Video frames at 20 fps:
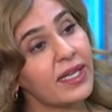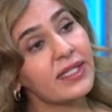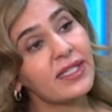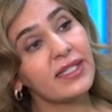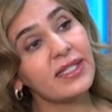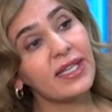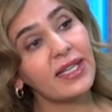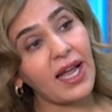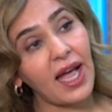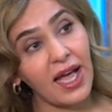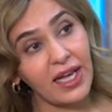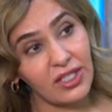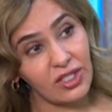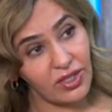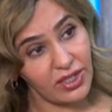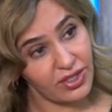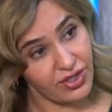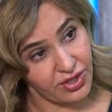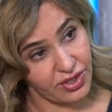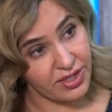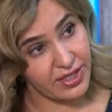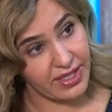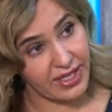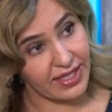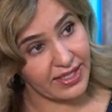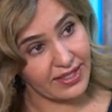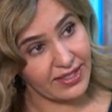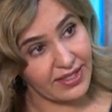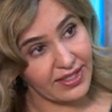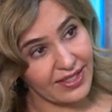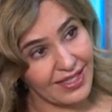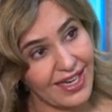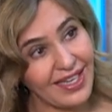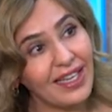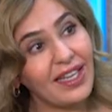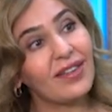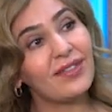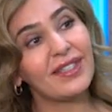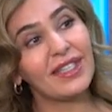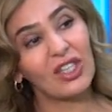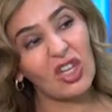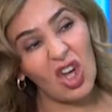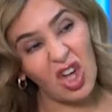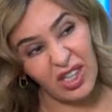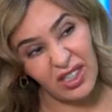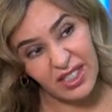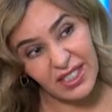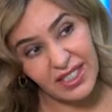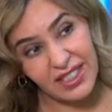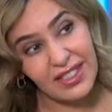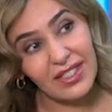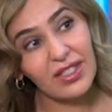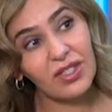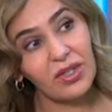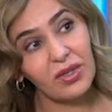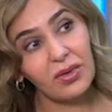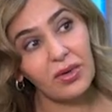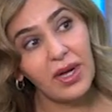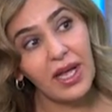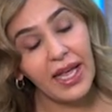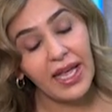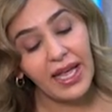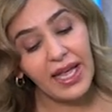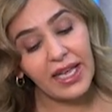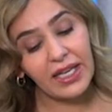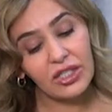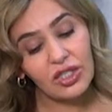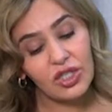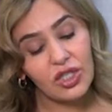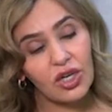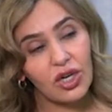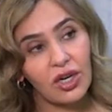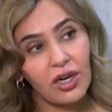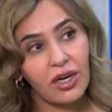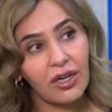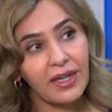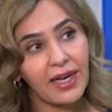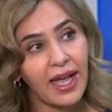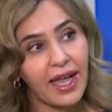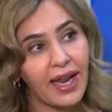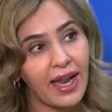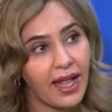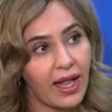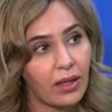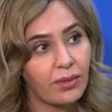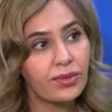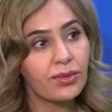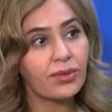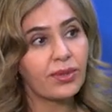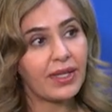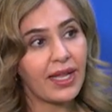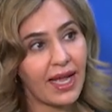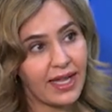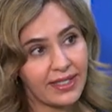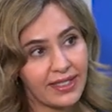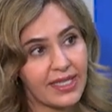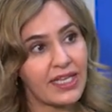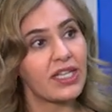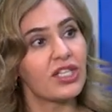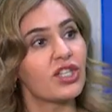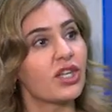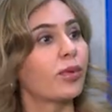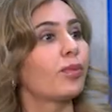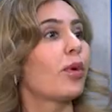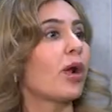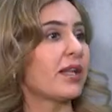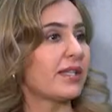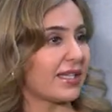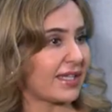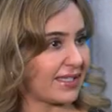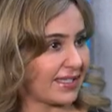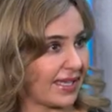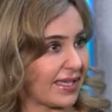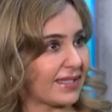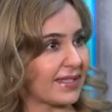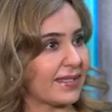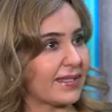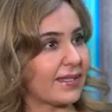does is it hydrates your skin and gives it collagen. So in turn, that helps with the anti-aging process, yes.